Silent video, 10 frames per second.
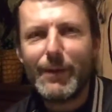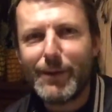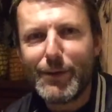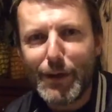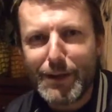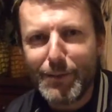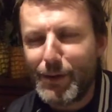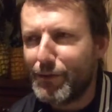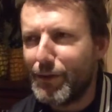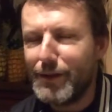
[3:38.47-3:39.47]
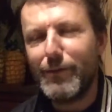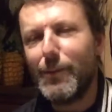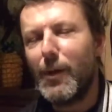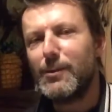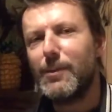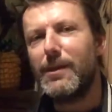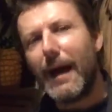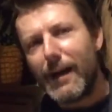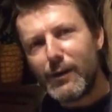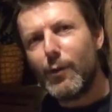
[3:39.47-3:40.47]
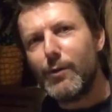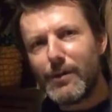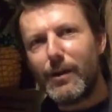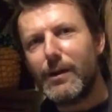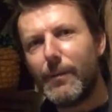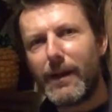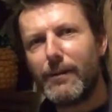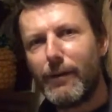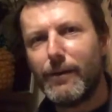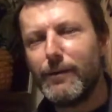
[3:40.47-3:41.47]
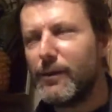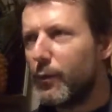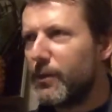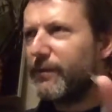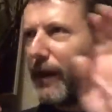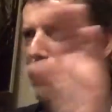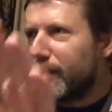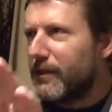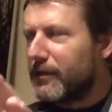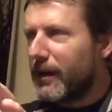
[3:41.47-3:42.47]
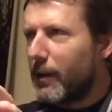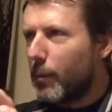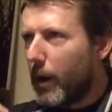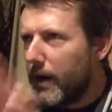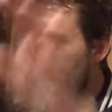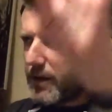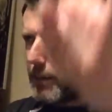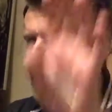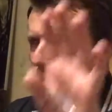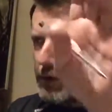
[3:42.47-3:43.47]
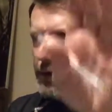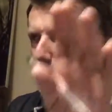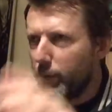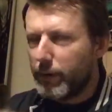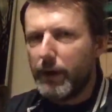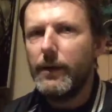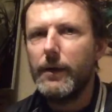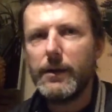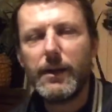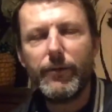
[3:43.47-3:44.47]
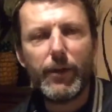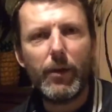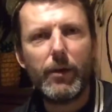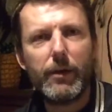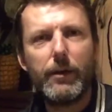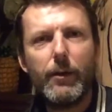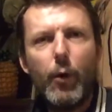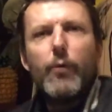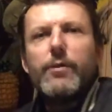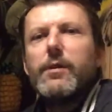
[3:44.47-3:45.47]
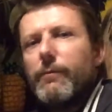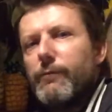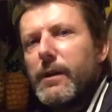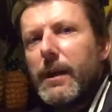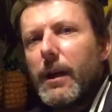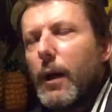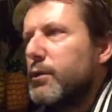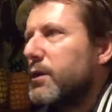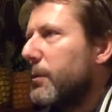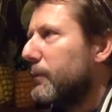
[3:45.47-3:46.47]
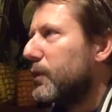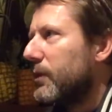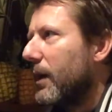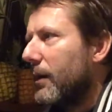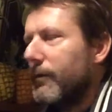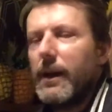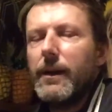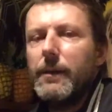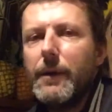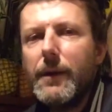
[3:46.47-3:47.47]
Sesame Street. It reminds me of that. He's always like in the background, he's always facing the same way as him, on his shoulder. He's never like, always like really close to him, staring at him.